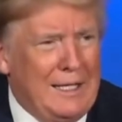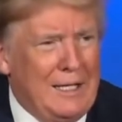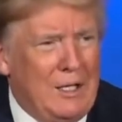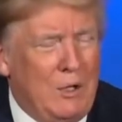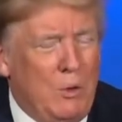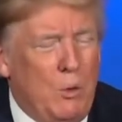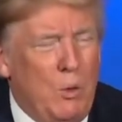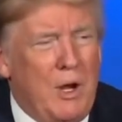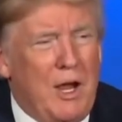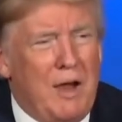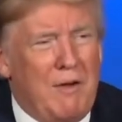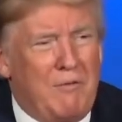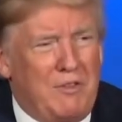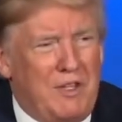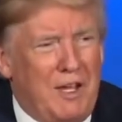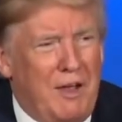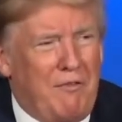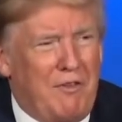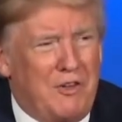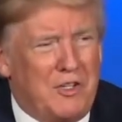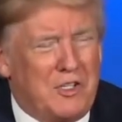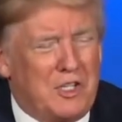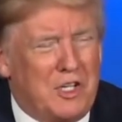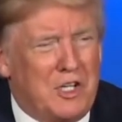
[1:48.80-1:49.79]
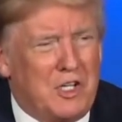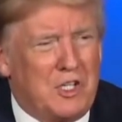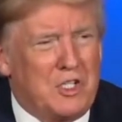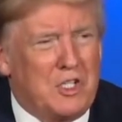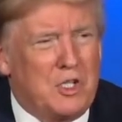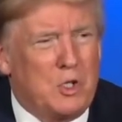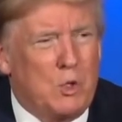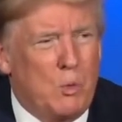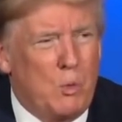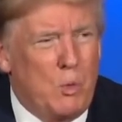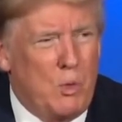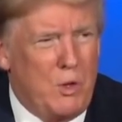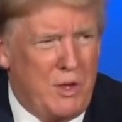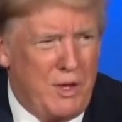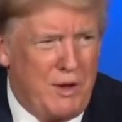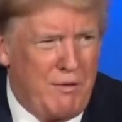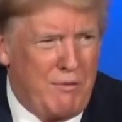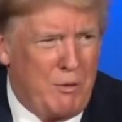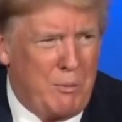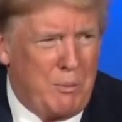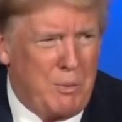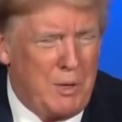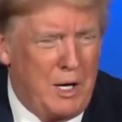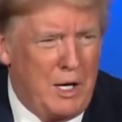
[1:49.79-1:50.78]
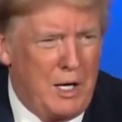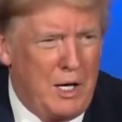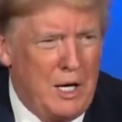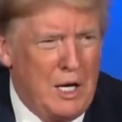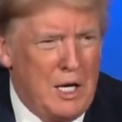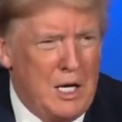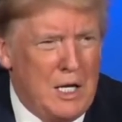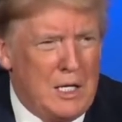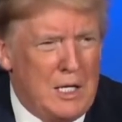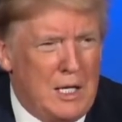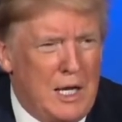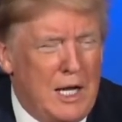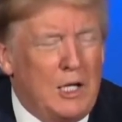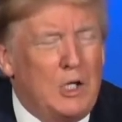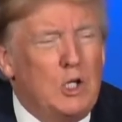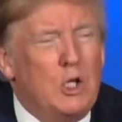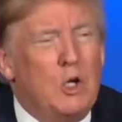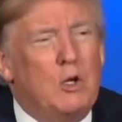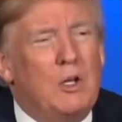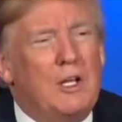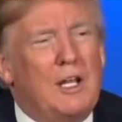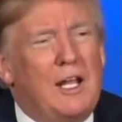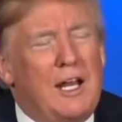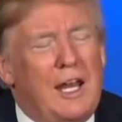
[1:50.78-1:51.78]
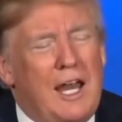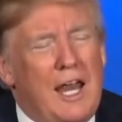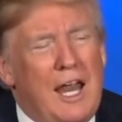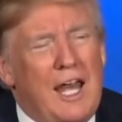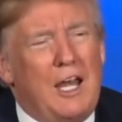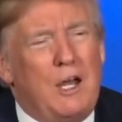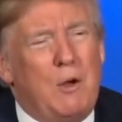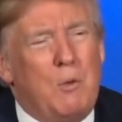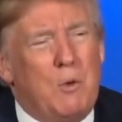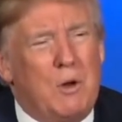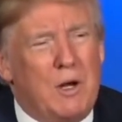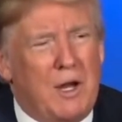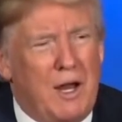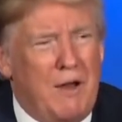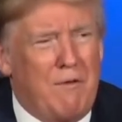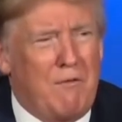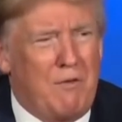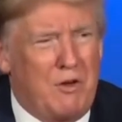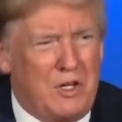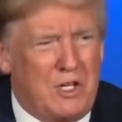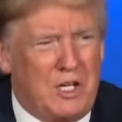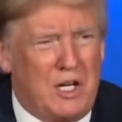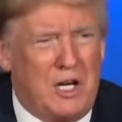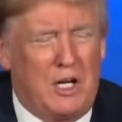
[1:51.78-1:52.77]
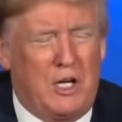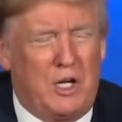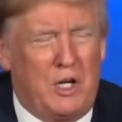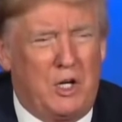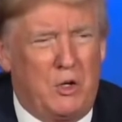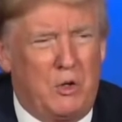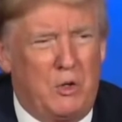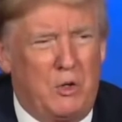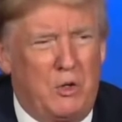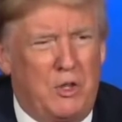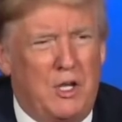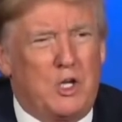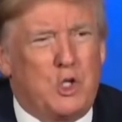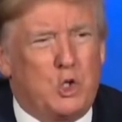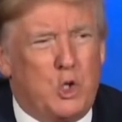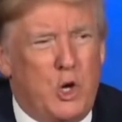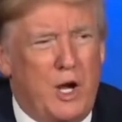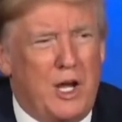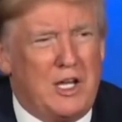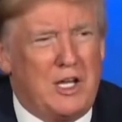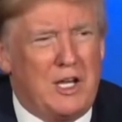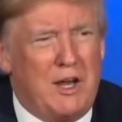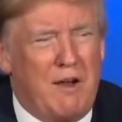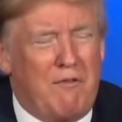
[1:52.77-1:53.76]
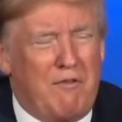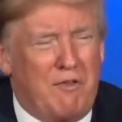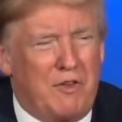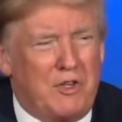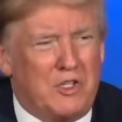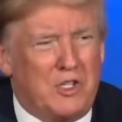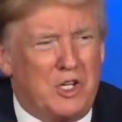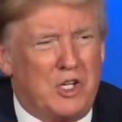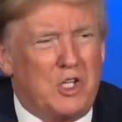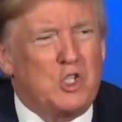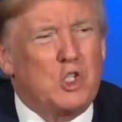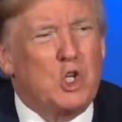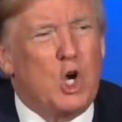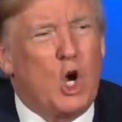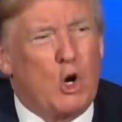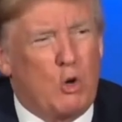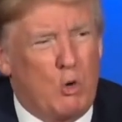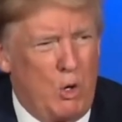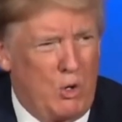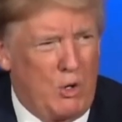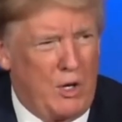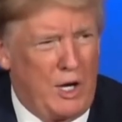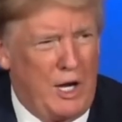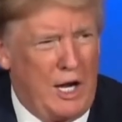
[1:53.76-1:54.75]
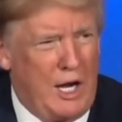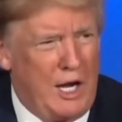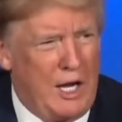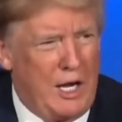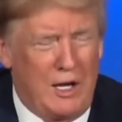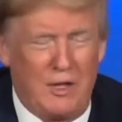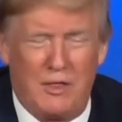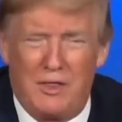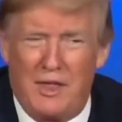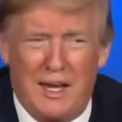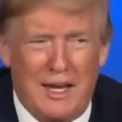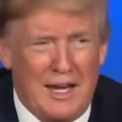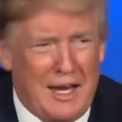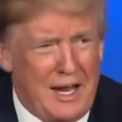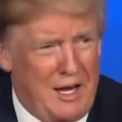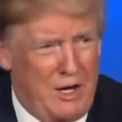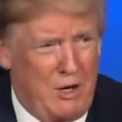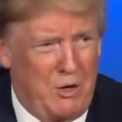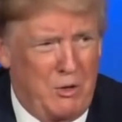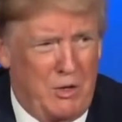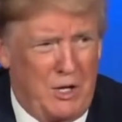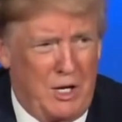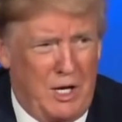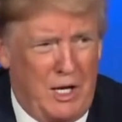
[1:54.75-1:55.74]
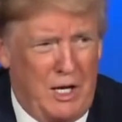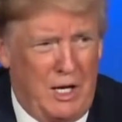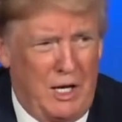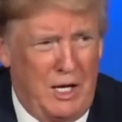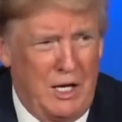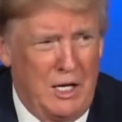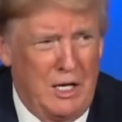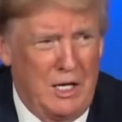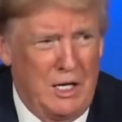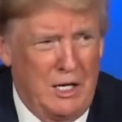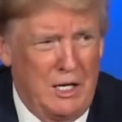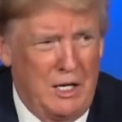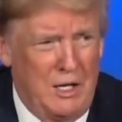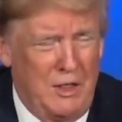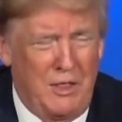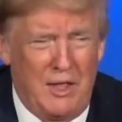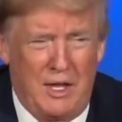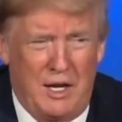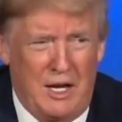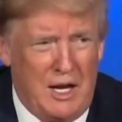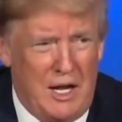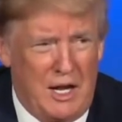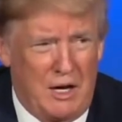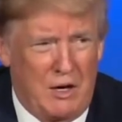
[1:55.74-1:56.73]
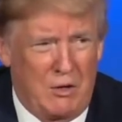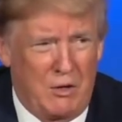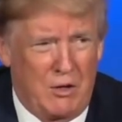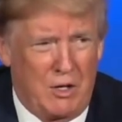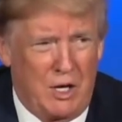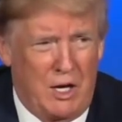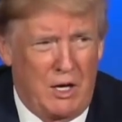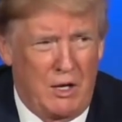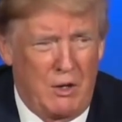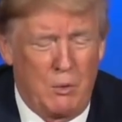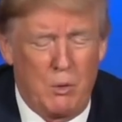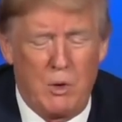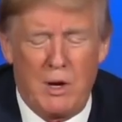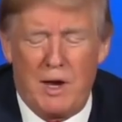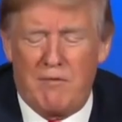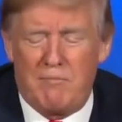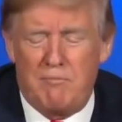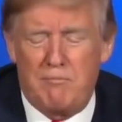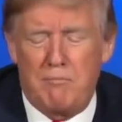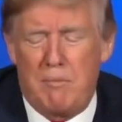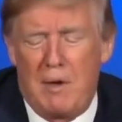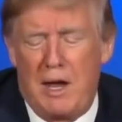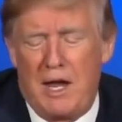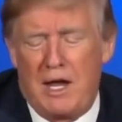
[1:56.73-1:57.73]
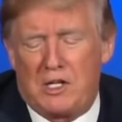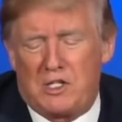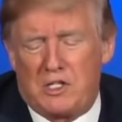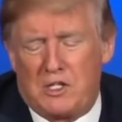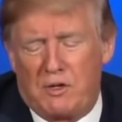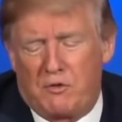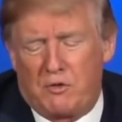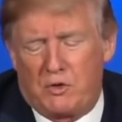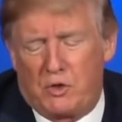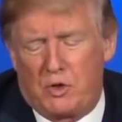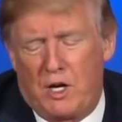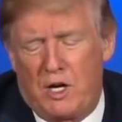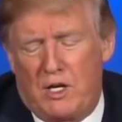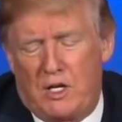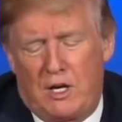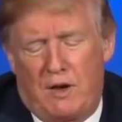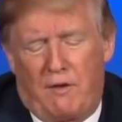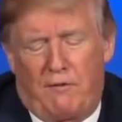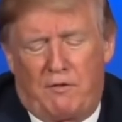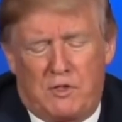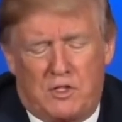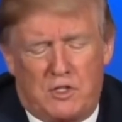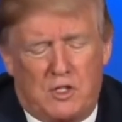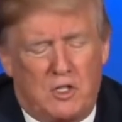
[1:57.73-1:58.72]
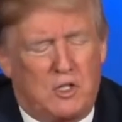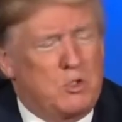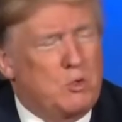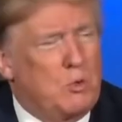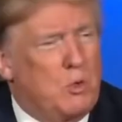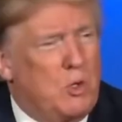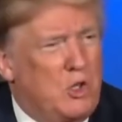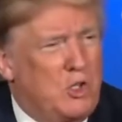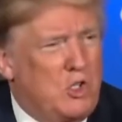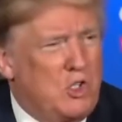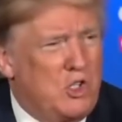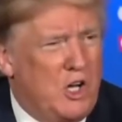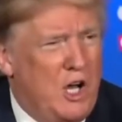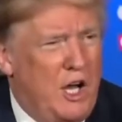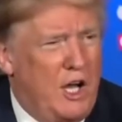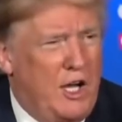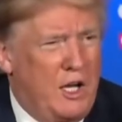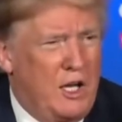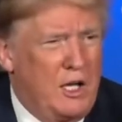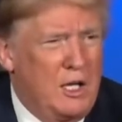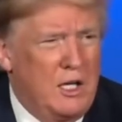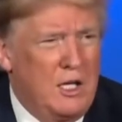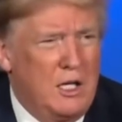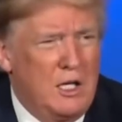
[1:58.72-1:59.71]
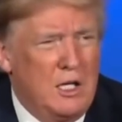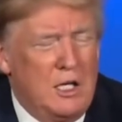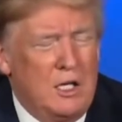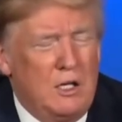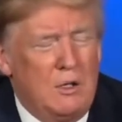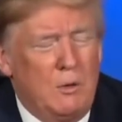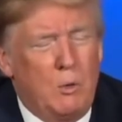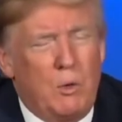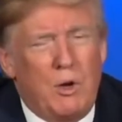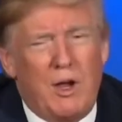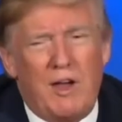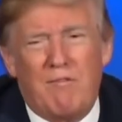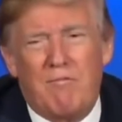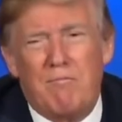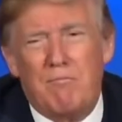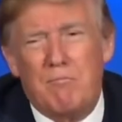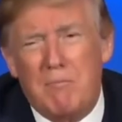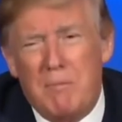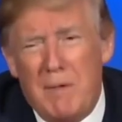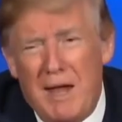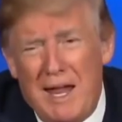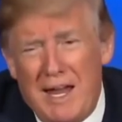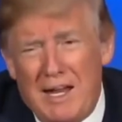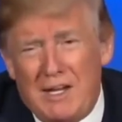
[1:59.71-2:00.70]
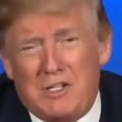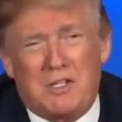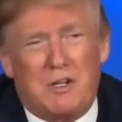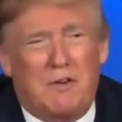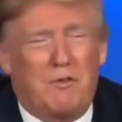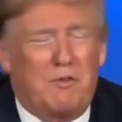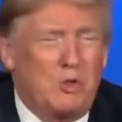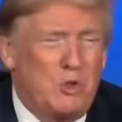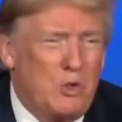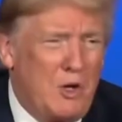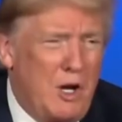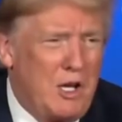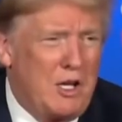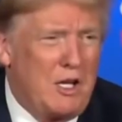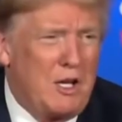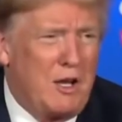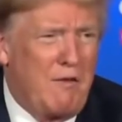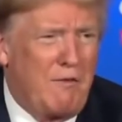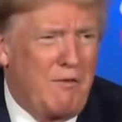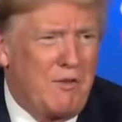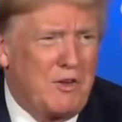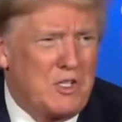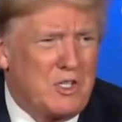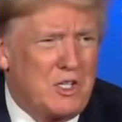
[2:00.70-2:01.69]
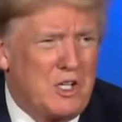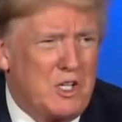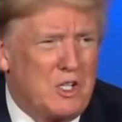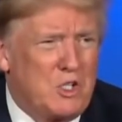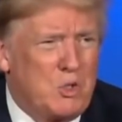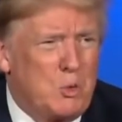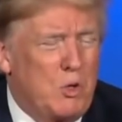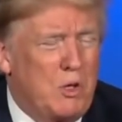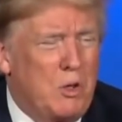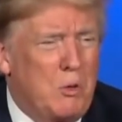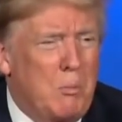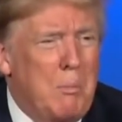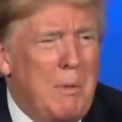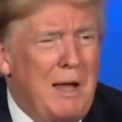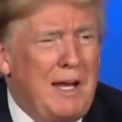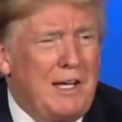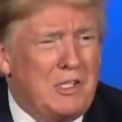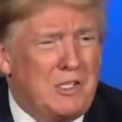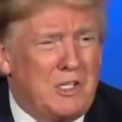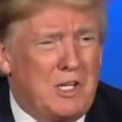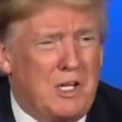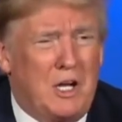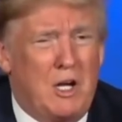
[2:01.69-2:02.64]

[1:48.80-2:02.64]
We have deficits with everybody. And don't let anyone ever tell you that trade deficits are okay. They're not okay. They're not okay. We have massive trade deficits with China. We have massive trade deficits with Mexico.